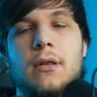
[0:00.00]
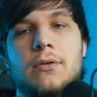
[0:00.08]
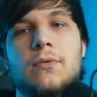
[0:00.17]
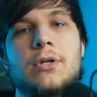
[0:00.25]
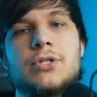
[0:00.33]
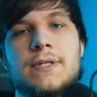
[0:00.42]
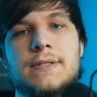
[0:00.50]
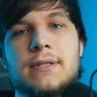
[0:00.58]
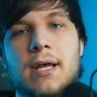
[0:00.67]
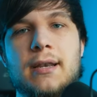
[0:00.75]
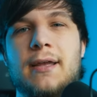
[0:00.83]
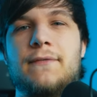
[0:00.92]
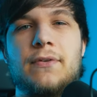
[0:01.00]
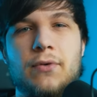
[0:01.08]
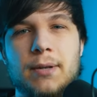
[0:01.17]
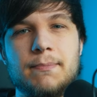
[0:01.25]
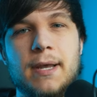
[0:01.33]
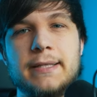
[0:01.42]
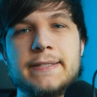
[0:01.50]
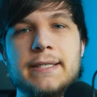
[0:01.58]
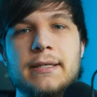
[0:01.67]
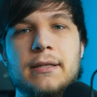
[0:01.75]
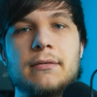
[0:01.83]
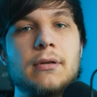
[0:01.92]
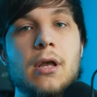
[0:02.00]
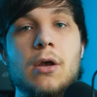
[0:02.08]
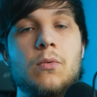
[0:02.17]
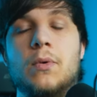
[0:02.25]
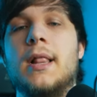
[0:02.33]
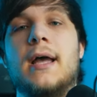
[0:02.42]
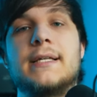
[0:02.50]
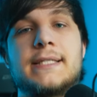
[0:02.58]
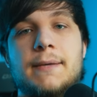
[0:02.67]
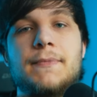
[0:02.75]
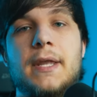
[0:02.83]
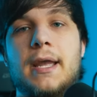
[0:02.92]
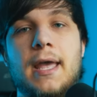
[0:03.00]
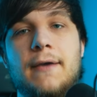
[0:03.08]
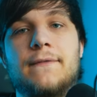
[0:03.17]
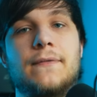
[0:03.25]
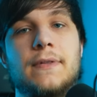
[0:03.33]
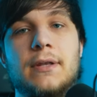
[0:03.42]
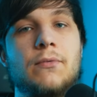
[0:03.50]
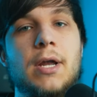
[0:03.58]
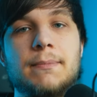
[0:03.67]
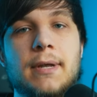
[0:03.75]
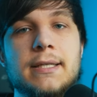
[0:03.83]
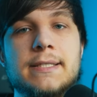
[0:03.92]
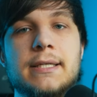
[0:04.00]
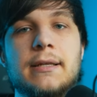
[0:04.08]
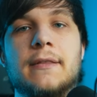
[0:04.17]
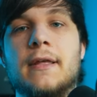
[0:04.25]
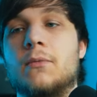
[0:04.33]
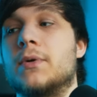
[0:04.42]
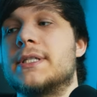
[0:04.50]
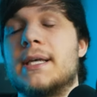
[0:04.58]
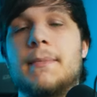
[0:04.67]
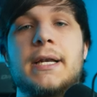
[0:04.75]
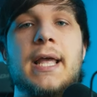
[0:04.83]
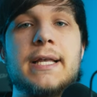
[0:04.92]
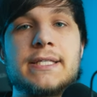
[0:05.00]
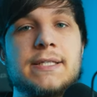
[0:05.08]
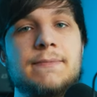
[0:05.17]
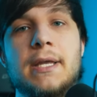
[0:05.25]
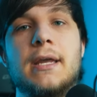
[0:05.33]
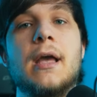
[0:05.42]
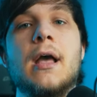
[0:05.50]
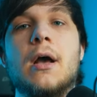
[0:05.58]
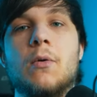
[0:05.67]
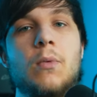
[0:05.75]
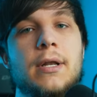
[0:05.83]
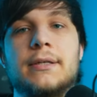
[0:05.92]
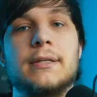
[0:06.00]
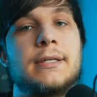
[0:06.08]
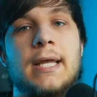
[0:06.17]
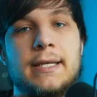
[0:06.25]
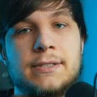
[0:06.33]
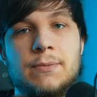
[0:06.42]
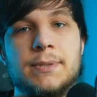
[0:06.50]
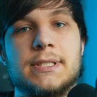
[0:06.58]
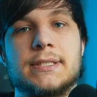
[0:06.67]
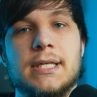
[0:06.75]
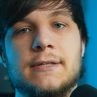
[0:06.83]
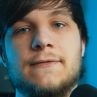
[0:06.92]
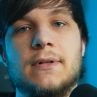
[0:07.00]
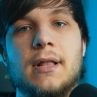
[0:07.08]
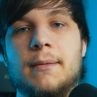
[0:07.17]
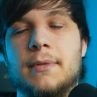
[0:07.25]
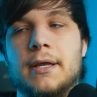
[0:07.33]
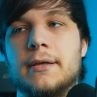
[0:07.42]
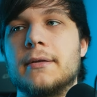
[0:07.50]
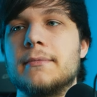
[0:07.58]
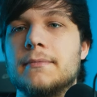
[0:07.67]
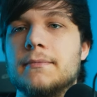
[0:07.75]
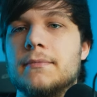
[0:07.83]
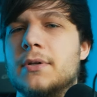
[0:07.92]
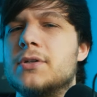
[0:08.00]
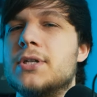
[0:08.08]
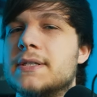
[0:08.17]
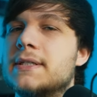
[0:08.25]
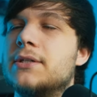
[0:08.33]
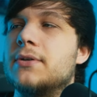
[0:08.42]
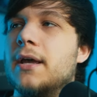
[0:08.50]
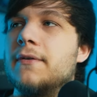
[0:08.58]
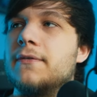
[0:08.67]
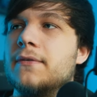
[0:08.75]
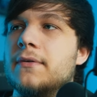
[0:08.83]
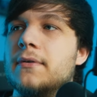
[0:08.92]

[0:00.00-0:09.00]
do I just not have the right mindset? And will I someday have the right mindset? And then when somebody asks me what it takes to be successful, I'm like, you just need to have